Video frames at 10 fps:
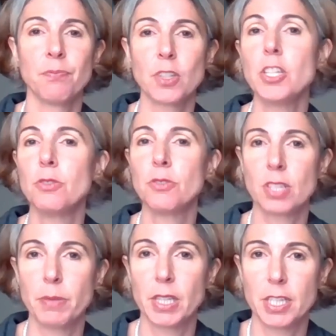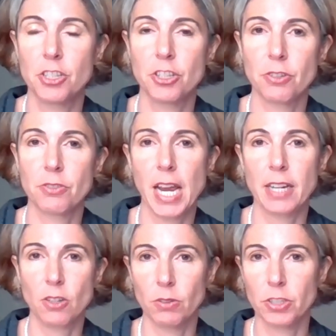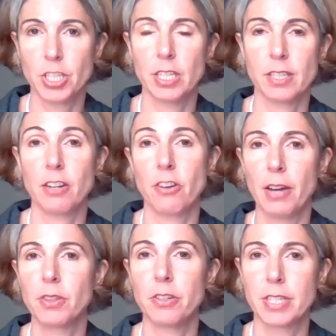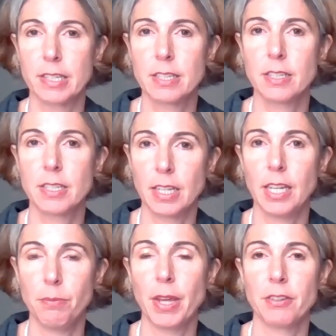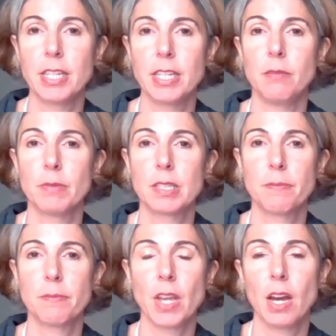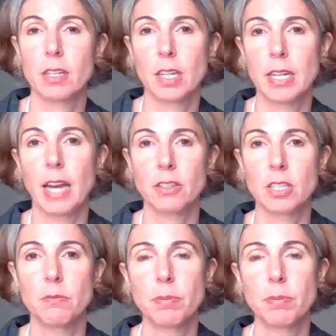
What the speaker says: use some of the digital technologies that are out there to keep their teams connected.